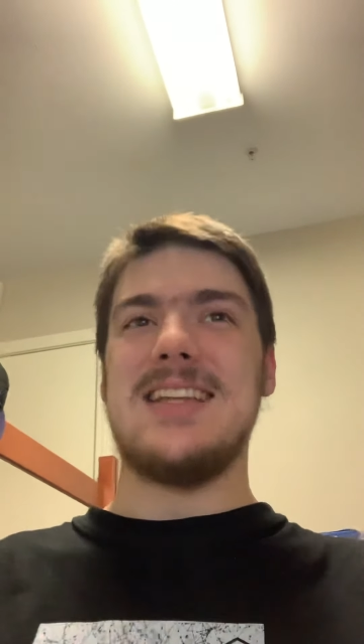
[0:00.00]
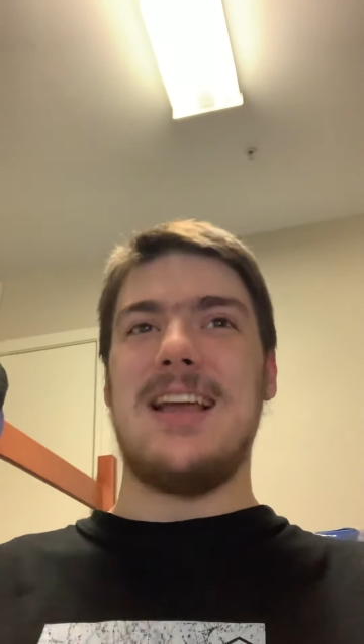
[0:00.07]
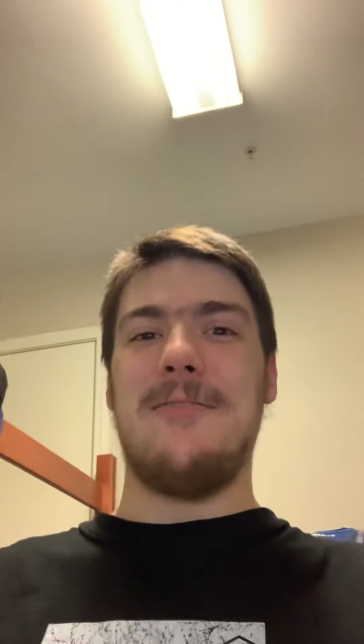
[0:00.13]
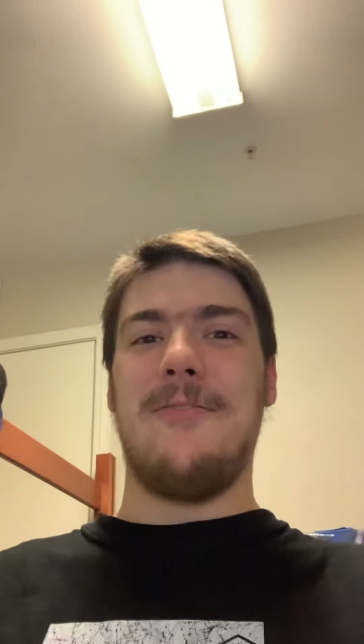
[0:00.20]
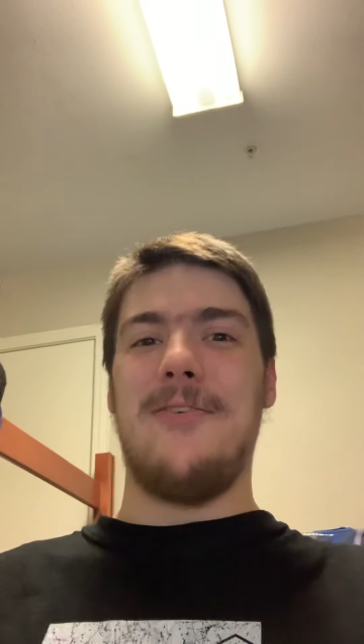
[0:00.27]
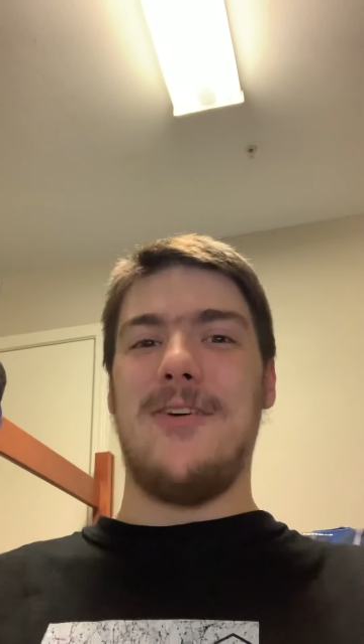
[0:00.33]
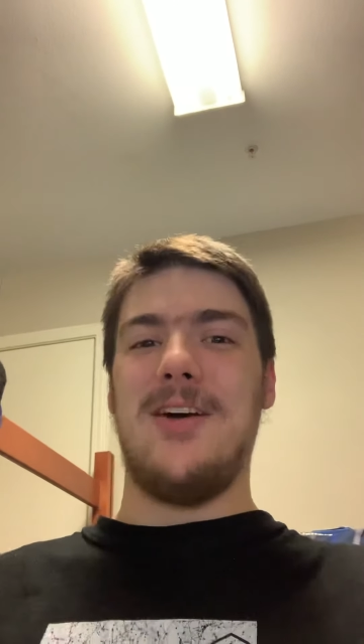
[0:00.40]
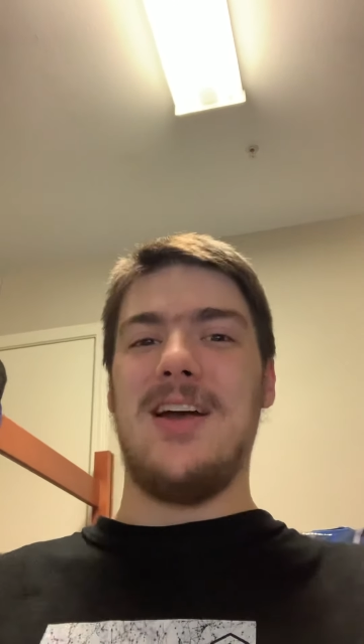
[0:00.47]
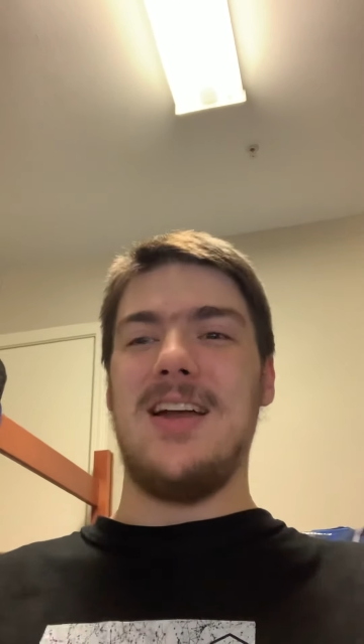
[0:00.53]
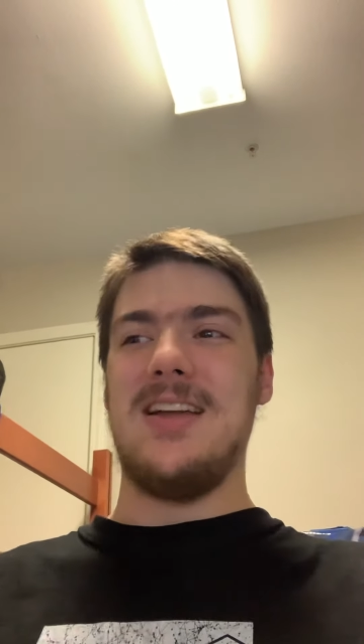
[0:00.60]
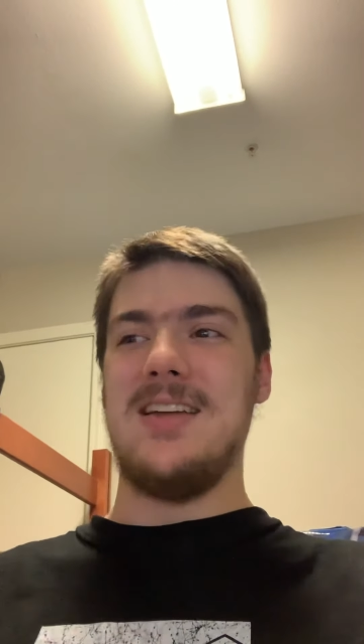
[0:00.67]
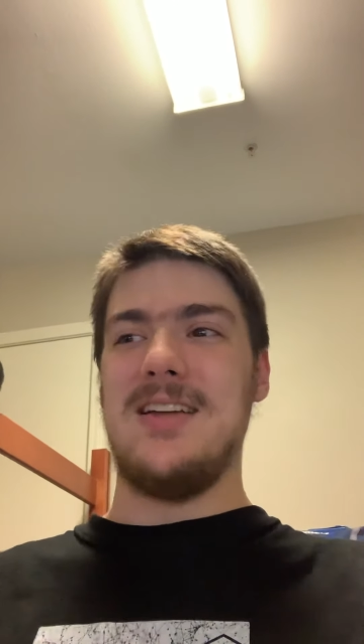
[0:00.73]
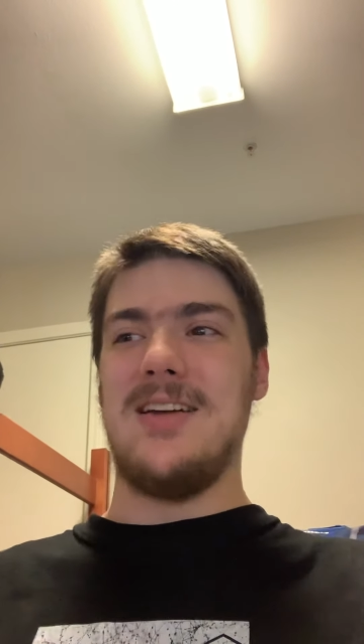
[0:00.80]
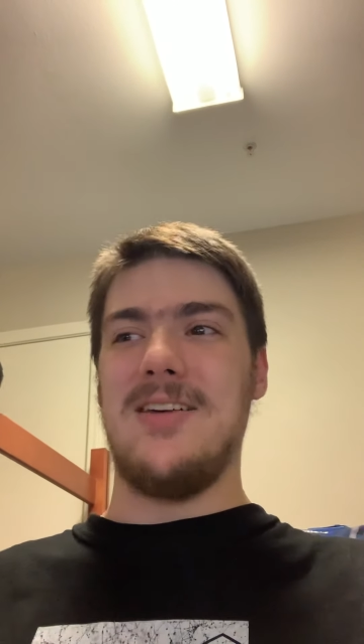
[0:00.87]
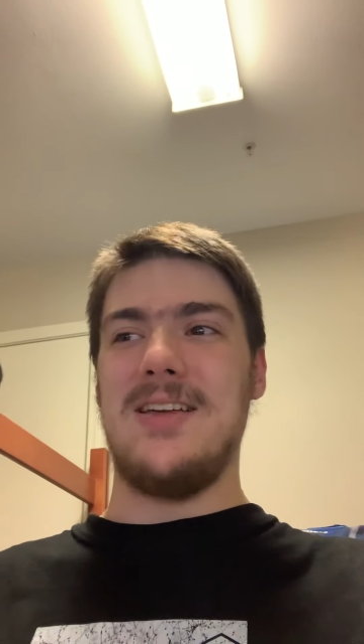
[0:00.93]

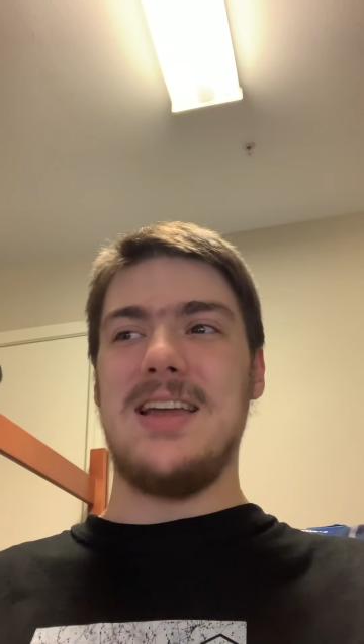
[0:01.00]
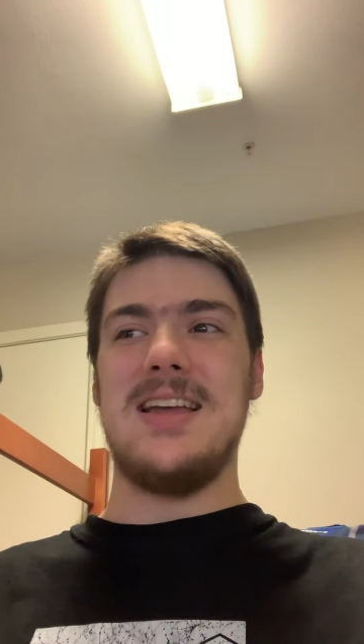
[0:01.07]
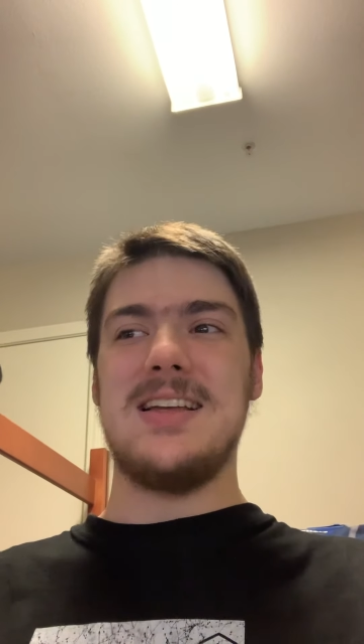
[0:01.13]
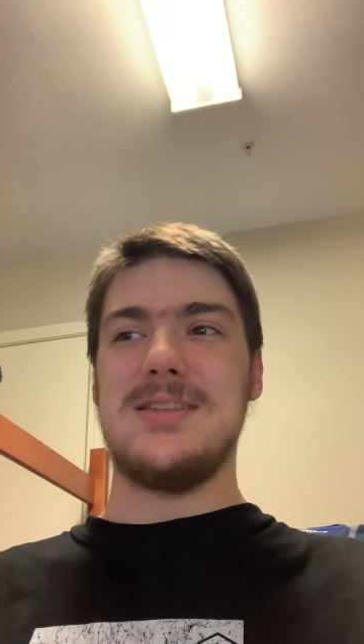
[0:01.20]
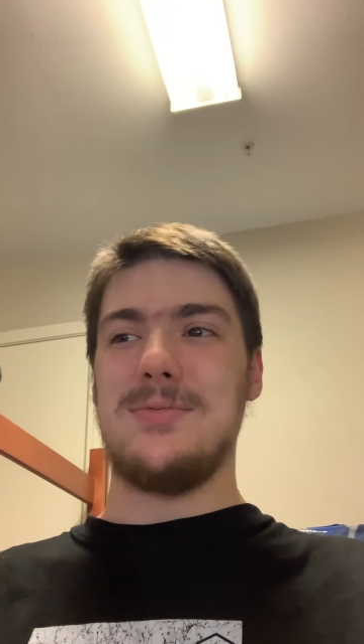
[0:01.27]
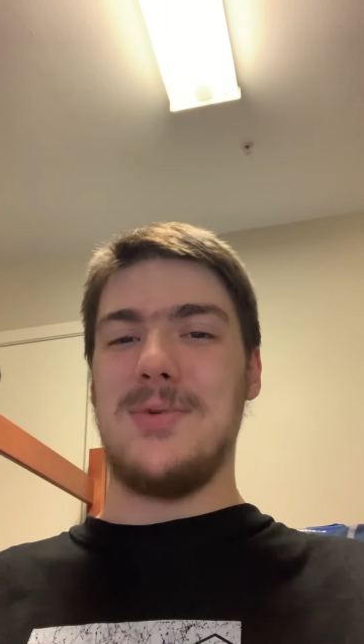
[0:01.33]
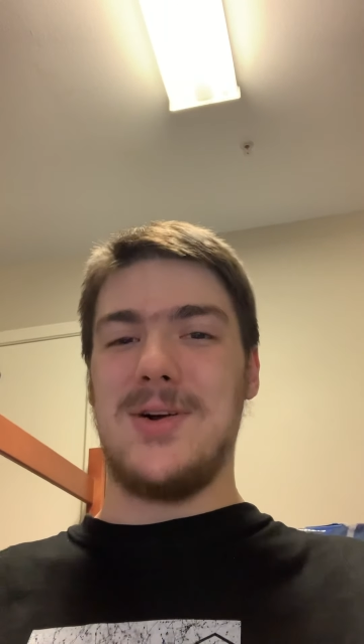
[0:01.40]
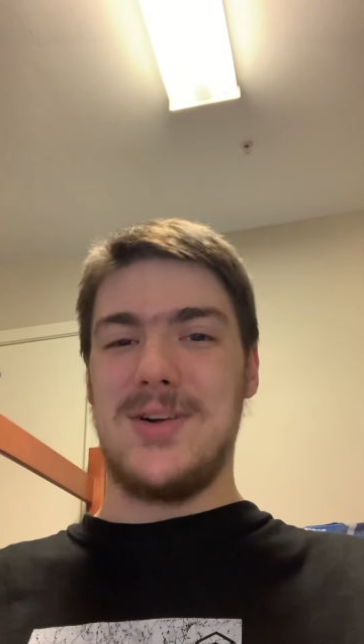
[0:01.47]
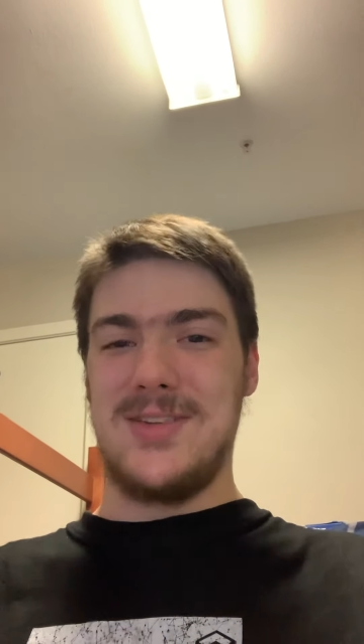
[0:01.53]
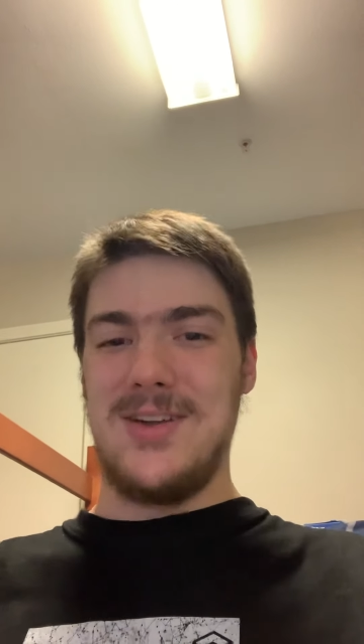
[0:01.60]
you know he has worked